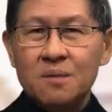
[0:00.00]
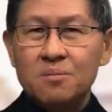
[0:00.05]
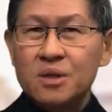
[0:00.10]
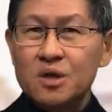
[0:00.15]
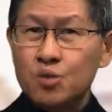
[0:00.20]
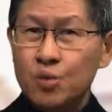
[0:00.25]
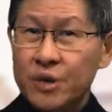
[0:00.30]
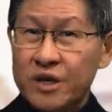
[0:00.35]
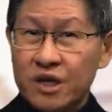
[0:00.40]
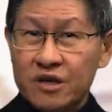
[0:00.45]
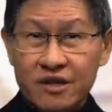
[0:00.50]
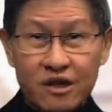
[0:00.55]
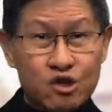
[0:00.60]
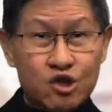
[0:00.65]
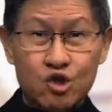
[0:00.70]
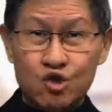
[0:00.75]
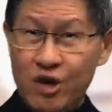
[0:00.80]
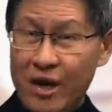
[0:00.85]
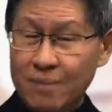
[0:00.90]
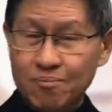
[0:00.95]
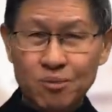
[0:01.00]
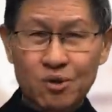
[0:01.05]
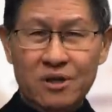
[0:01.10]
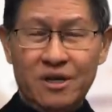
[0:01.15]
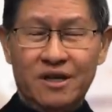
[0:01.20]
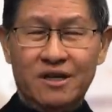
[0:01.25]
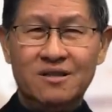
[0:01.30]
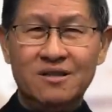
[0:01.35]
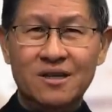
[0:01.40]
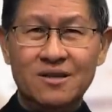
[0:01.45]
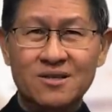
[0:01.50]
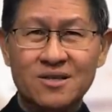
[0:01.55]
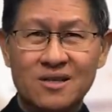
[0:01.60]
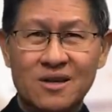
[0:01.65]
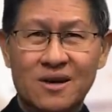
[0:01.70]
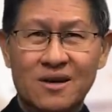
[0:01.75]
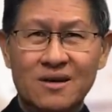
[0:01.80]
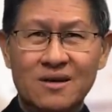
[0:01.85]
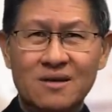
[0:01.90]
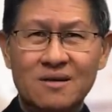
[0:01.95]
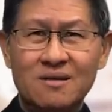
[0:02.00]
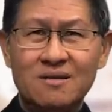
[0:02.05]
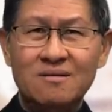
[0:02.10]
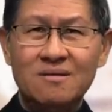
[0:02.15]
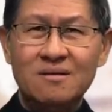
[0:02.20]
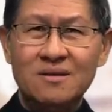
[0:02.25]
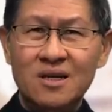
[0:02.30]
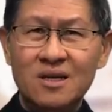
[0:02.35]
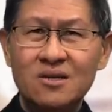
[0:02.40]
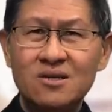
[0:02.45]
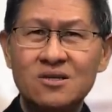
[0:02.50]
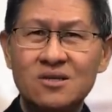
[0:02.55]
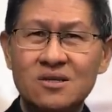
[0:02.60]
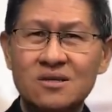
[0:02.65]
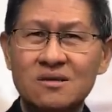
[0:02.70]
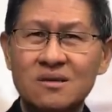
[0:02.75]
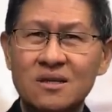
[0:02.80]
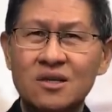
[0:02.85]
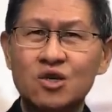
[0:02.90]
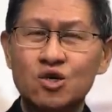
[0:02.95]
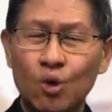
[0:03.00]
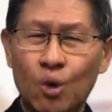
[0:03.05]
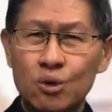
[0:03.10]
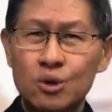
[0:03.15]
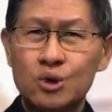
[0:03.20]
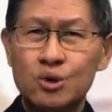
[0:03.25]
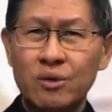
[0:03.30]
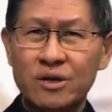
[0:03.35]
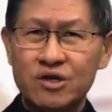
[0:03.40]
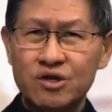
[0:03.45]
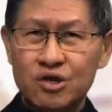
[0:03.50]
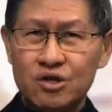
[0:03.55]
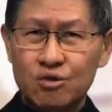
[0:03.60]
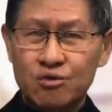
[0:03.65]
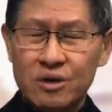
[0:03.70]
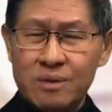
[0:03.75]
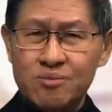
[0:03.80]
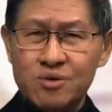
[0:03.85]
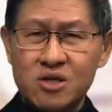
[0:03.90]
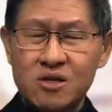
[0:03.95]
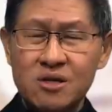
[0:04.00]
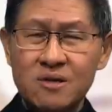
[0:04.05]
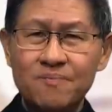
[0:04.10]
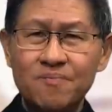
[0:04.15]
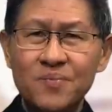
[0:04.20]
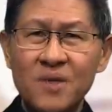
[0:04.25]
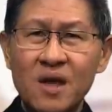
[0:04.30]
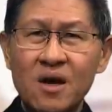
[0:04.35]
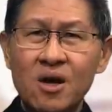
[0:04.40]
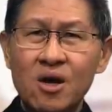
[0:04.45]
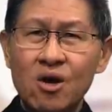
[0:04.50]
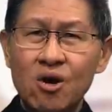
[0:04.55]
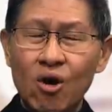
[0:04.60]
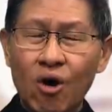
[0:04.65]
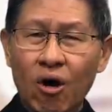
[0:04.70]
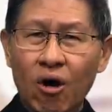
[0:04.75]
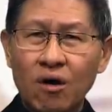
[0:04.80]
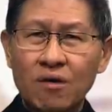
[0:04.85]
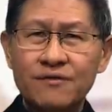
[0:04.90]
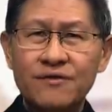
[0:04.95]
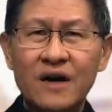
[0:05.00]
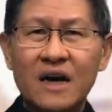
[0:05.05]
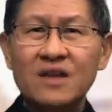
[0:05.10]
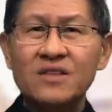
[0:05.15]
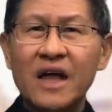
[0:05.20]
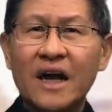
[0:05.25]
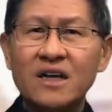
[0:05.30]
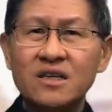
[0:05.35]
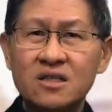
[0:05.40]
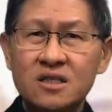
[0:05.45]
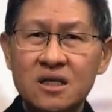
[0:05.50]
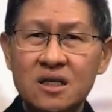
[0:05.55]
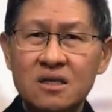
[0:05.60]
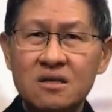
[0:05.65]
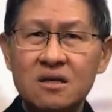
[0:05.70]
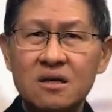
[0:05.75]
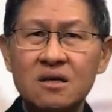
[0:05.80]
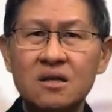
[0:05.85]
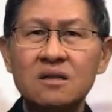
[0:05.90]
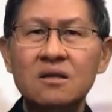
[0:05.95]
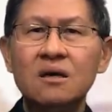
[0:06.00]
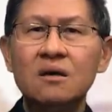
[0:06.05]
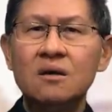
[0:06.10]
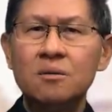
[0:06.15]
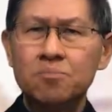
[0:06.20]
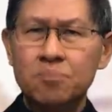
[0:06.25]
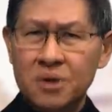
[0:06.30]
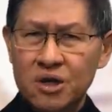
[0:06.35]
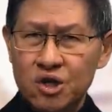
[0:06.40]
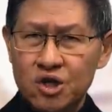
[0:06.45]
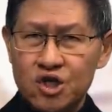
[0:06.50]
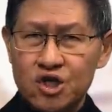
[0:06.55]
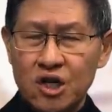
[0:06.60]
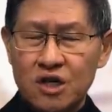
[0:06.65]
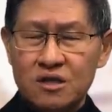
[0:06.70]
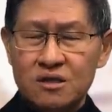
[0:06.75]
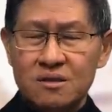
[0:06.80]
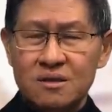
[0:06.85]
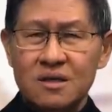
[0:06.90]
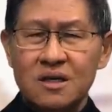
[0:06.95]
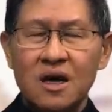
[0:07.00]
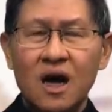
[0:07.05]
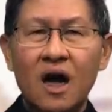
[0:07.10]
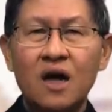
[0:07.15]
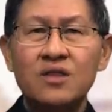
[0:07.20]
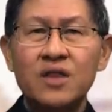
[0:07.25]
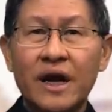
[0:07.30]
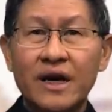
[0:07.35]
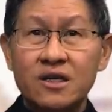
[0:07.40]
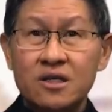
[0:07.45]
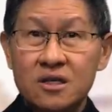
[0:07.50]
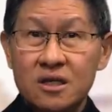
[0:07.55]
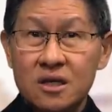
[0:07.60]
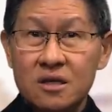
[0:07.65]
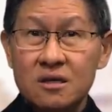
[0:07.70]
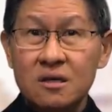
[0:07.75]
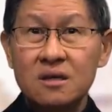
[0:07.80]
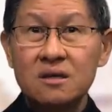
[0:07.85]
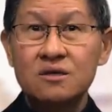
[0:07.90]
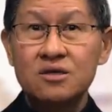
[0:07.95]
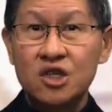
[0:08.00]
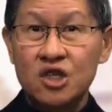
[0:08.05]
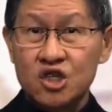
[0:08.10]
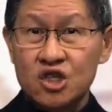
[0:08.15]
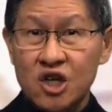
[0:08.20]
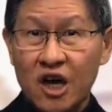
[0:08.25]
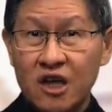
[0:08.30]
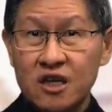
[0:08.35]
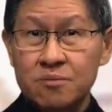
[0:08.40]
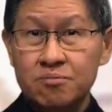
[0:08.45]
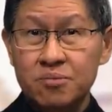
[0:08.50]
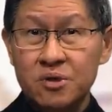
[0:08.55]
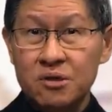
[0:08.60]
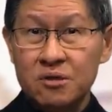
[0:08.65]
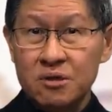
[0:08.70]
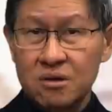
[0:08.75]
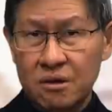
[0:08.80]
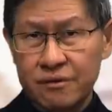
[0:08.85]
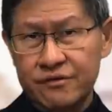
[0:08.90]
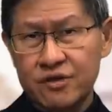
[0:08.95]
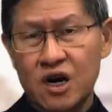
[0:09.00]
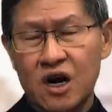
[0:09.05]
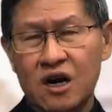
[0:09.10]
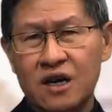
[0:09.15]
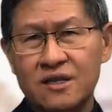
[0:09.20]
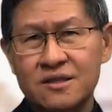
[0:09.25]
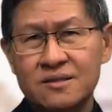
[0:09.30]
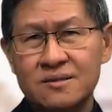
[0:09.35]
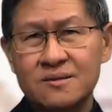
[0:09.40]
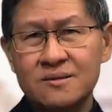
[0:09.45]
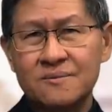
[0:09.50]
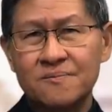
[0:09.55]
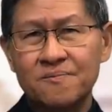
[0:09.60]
but we can extrapolate and say this is also a description of an ideal person. An ideal disciple of God.